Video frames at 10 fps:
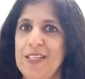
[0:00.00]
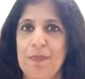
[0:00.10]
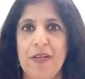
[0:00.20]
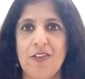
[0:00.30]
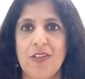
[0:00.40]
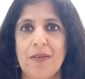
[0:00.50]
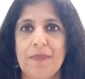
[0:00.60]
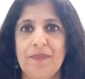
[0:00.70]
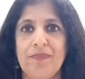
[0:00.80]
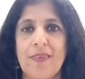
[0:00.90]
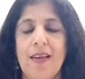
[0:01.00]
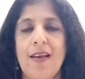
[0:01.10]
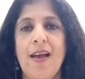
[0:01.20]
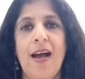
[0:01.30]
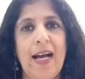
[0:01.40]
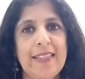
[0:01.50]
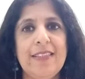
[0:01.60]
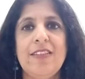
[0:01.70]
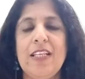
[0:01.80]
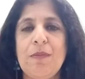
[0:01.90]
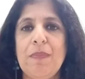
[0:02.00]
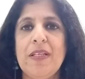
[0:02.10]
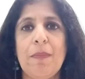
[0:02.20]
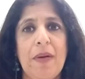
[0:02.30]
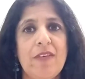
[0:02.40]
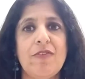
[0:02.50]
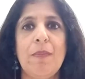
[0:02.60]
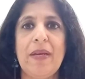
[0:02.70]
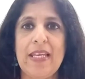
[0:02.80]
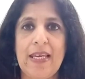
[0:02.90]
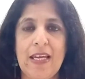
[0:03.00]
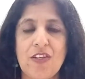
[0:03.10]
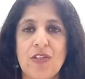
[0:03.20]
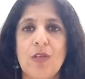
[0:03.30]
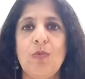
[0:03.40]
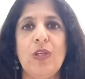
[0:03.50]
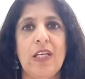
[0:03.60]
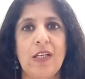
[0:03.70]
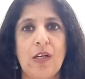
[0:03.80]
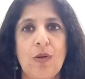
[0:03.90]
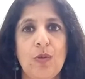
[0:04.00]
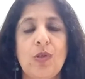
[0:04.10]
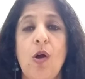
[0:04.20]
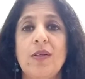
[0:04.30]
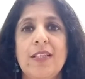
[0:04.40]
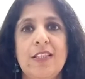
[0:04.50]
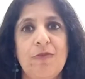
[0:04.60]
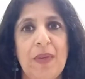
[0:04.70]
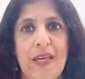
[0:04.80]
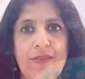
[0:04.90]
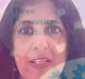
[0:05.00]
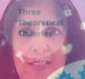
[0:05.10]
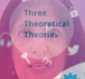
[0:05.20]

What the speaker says: and depression. Other treatment apart from medication would include cognitive behavior